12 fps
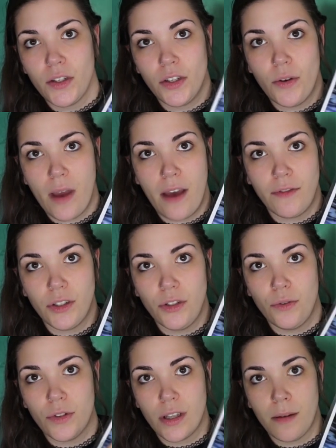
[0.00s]
so you have to
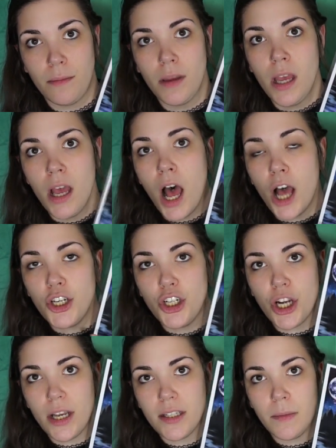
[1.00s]
do some
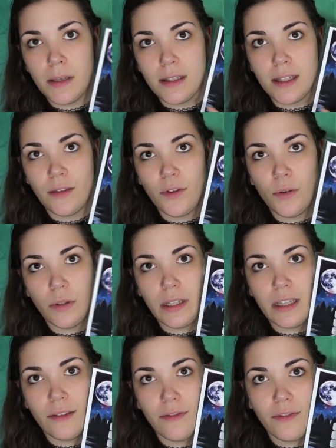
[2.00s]
adjustments if you
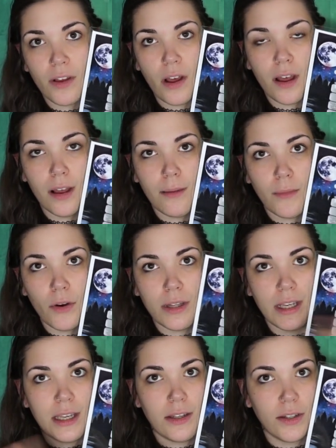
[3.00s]
live um, on
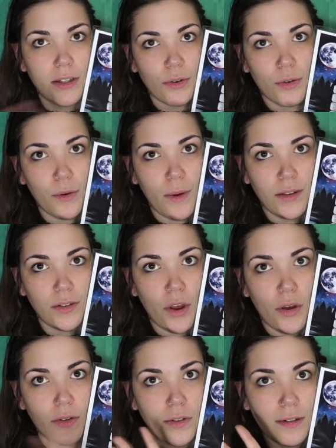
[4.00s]
the East or West
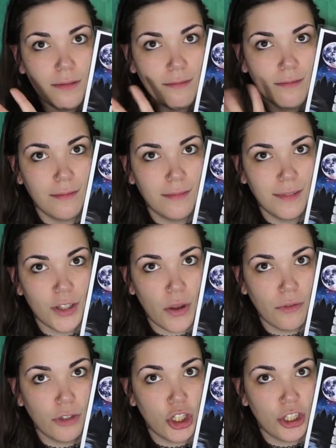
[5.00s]
Coast. So
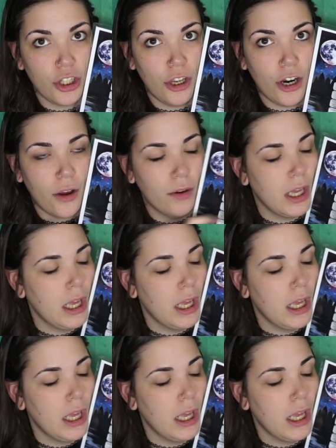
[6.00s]
just so you know.